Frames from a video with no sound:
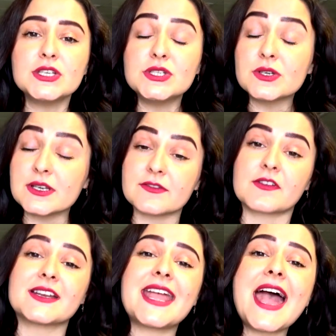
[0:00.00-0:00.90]
due to
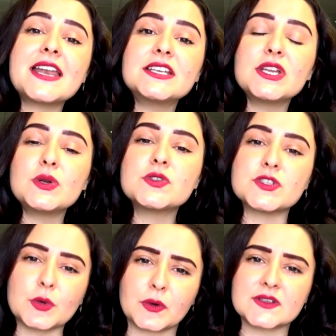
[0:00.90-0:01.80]
different
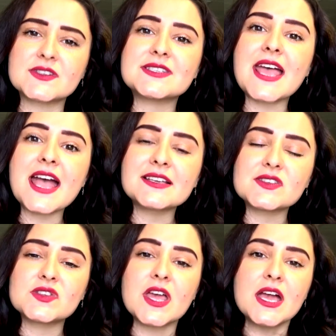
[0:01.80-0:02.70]
attitudes towards
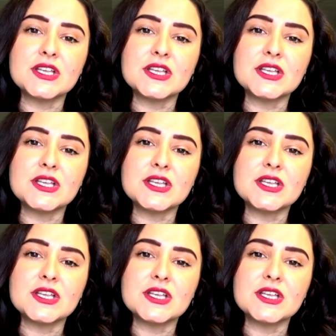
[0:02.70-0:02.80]
sex,